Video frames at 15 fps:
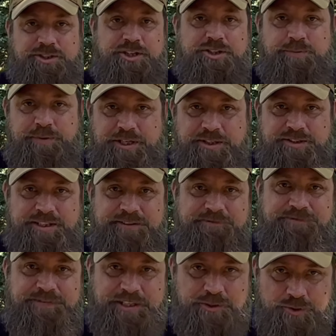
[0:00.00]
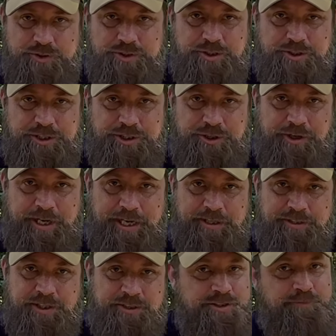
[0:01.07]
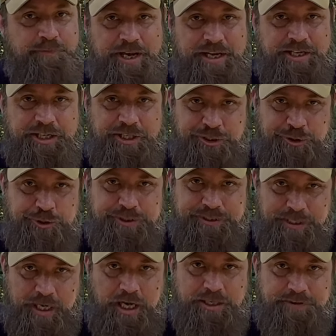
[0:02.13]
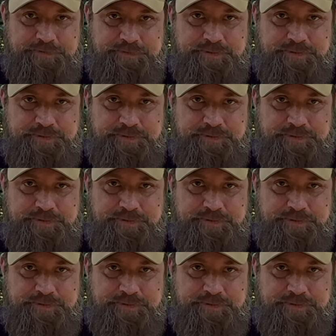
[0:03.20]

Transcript: just because it feels good in your hand doesn't make it a good knife.